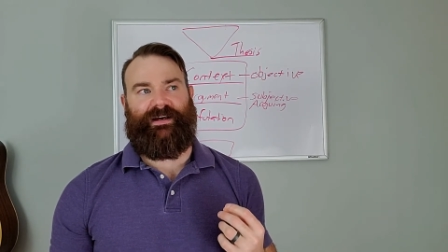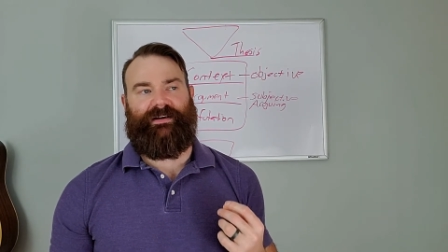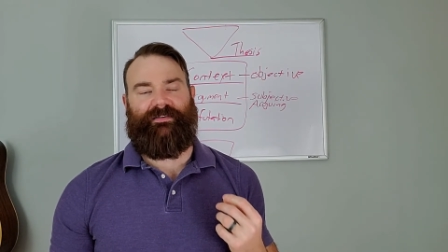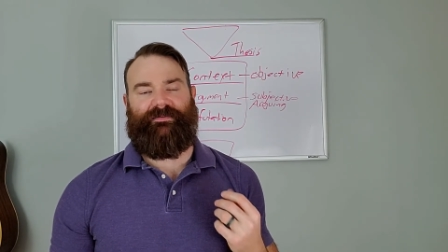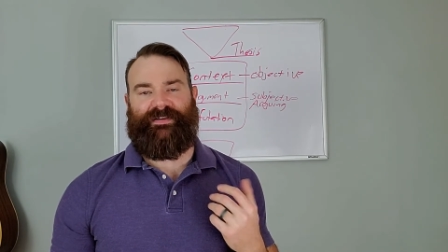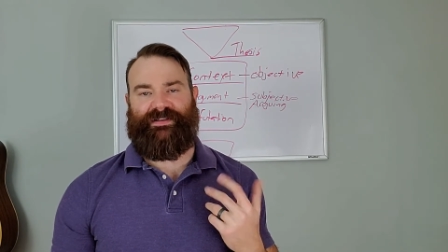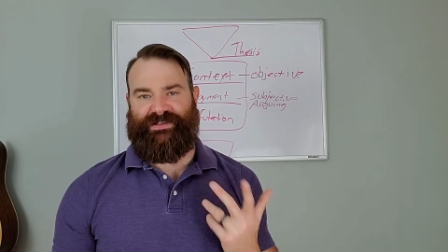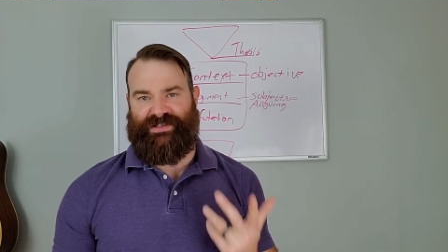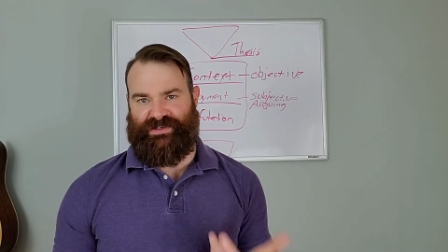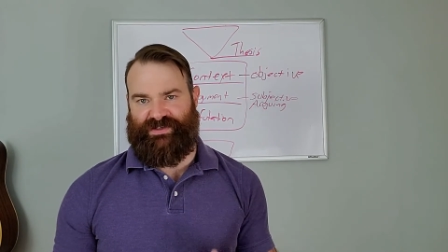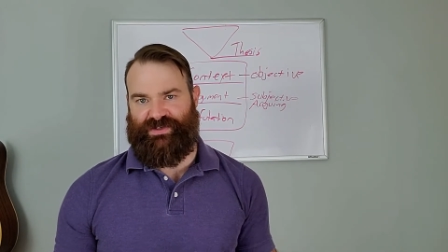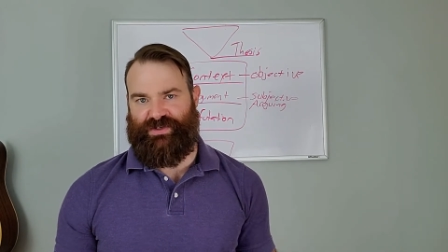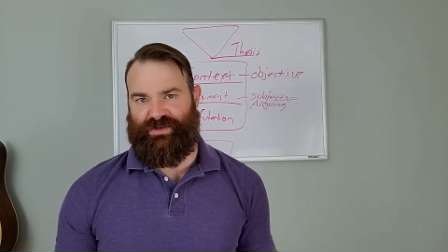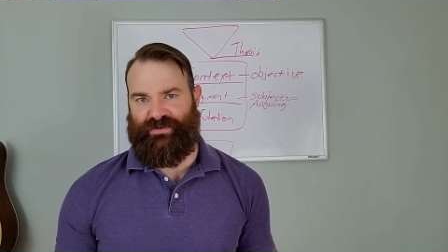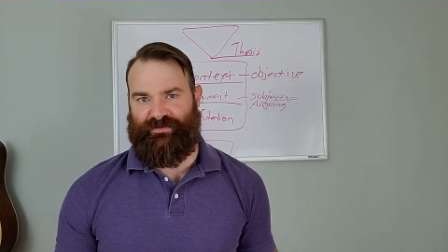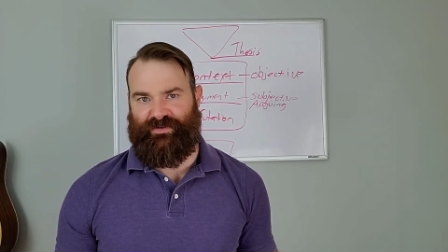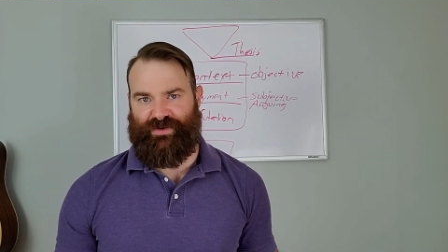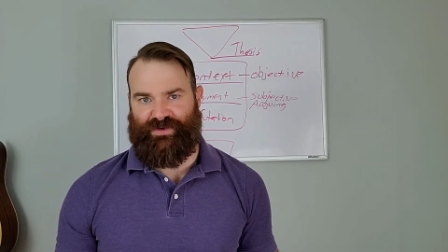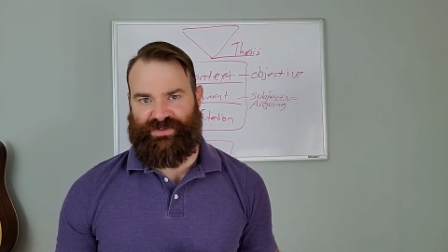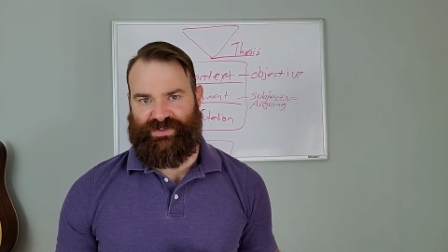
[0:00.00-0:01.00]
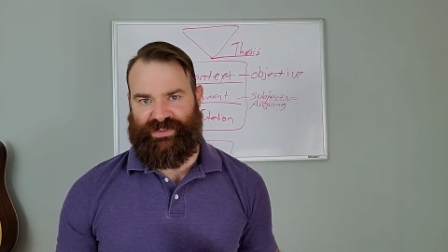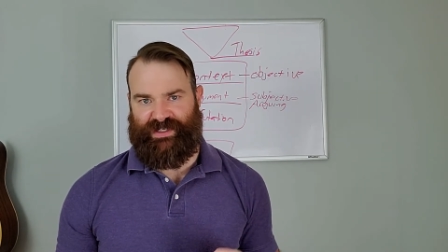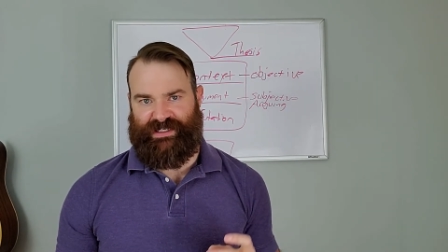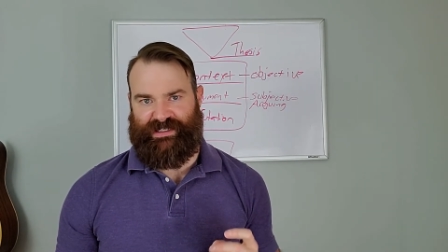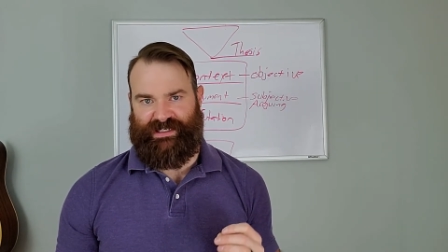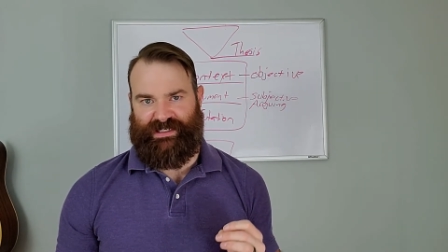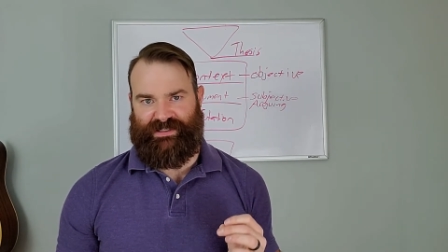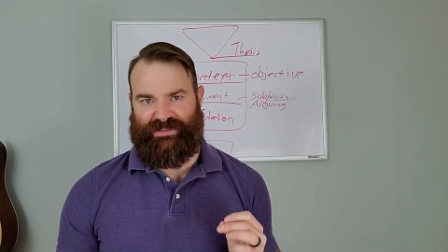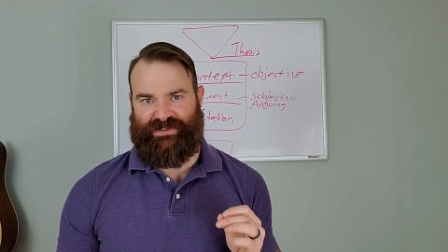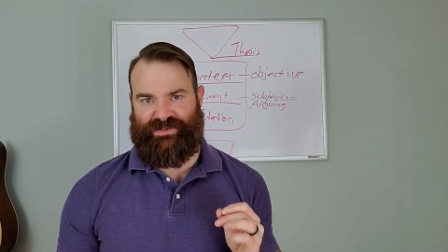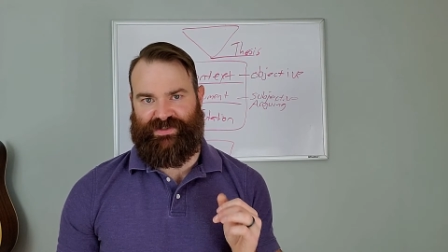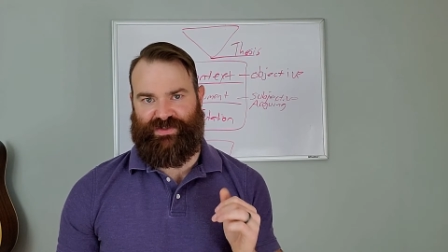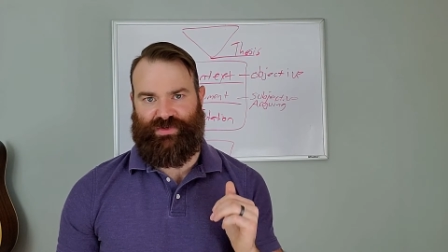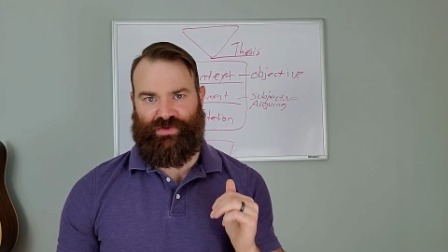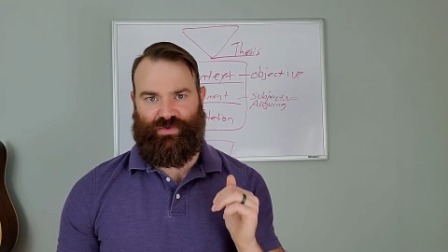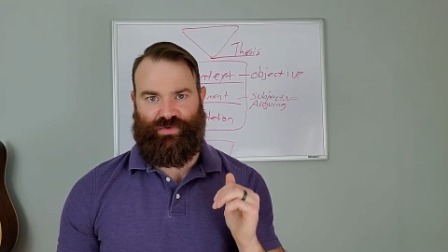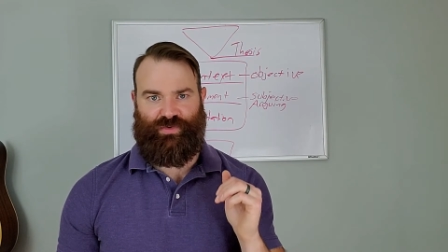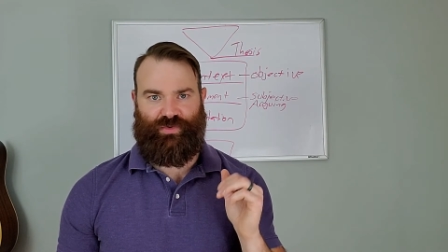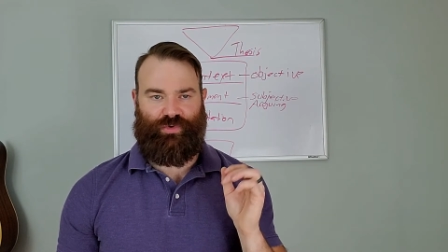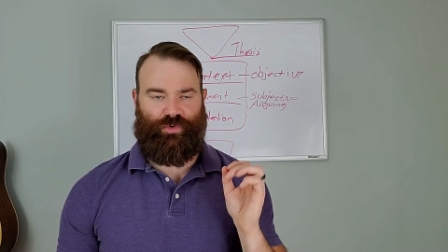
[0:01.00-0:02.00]
Vincennes University needs
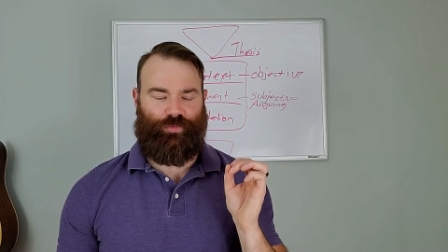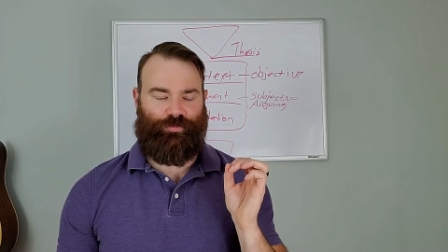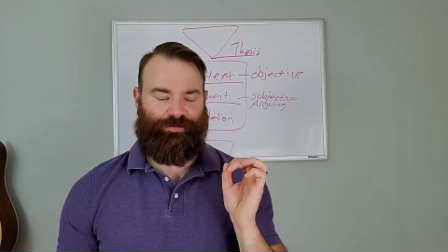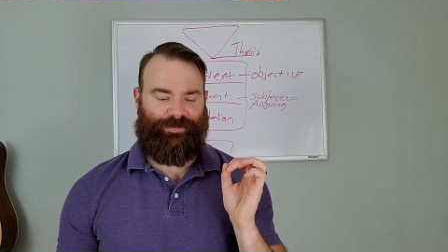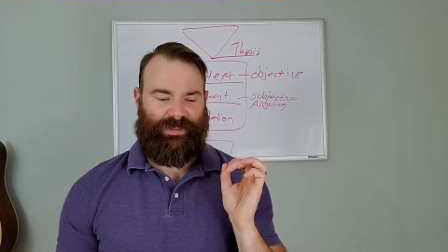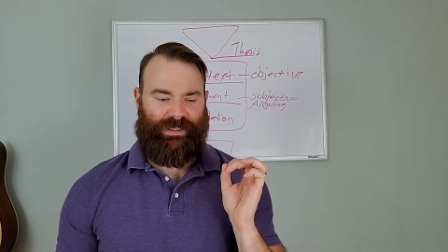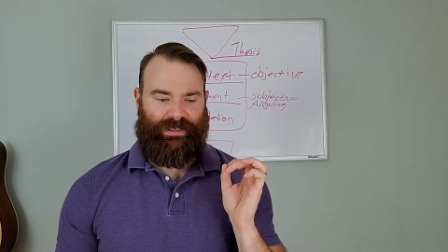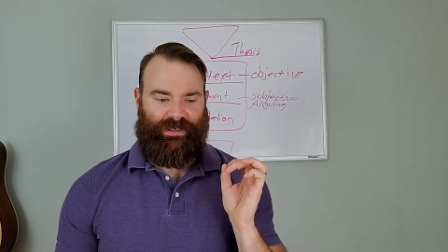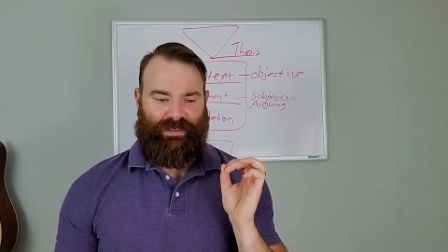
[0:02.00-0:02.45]
to